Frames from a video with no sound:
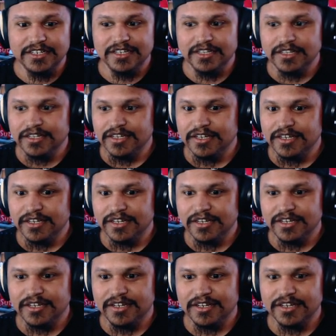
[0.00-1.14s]

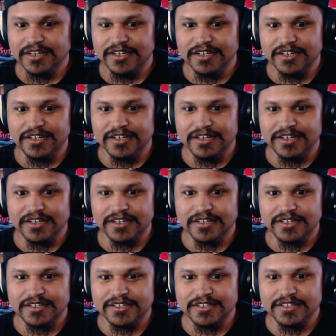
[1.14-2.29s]

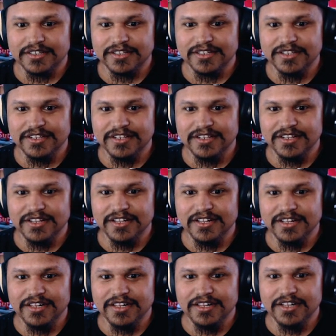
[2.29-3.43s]

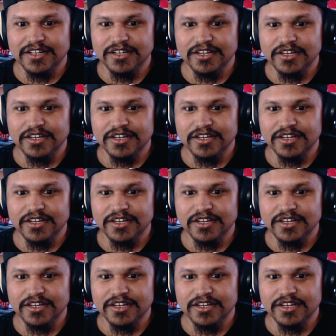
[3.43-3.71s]
Nothing is said.